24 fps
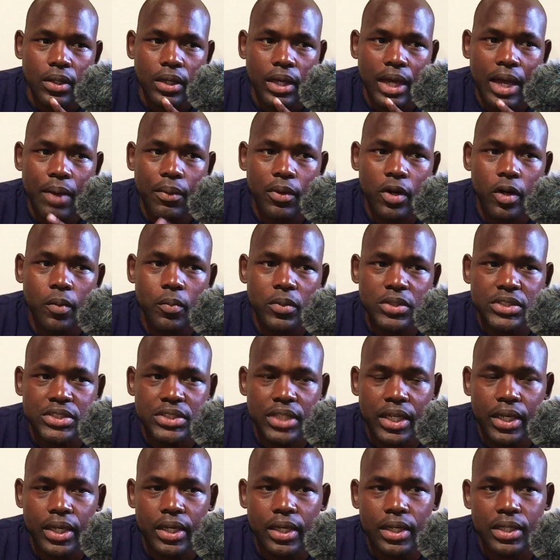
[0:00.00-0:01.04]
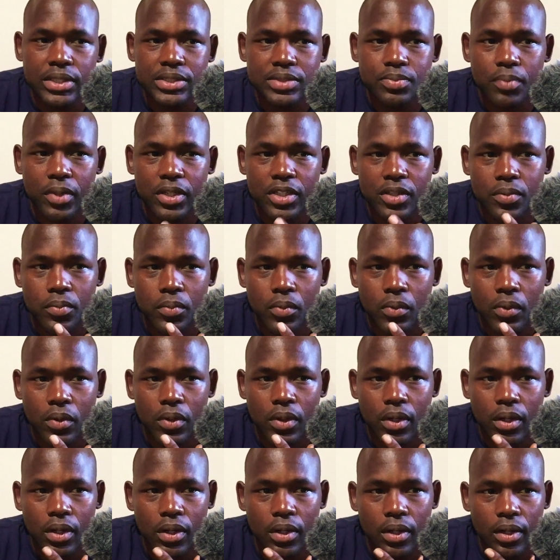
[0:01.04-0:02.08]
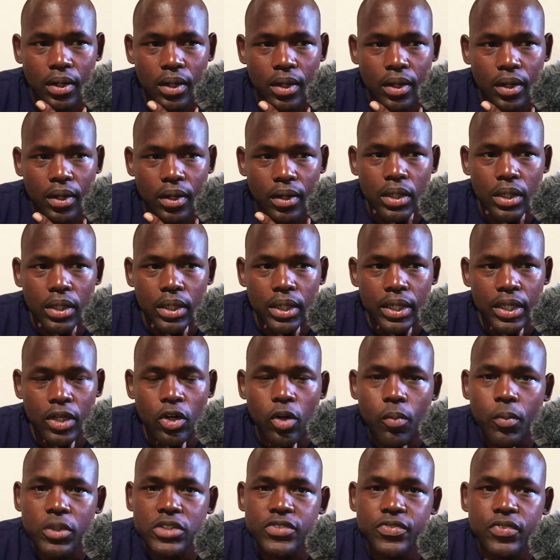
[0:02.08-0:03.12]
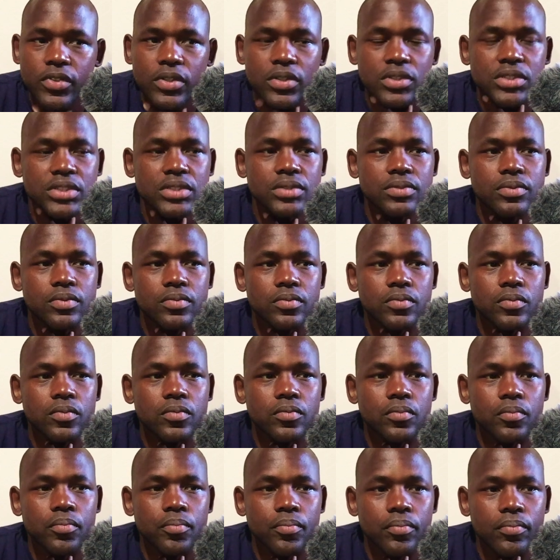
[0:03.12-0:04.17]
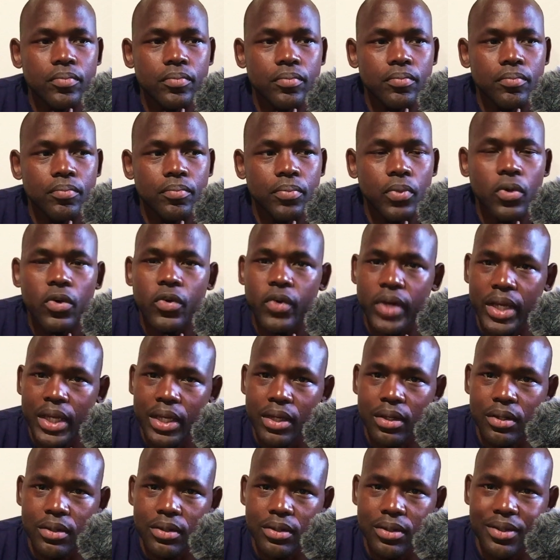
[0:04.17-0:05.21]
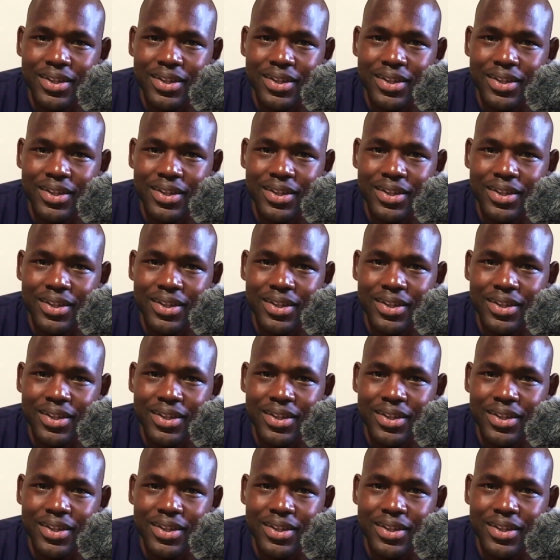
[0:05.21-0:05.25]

I would almost say it's much more, it almost feels boring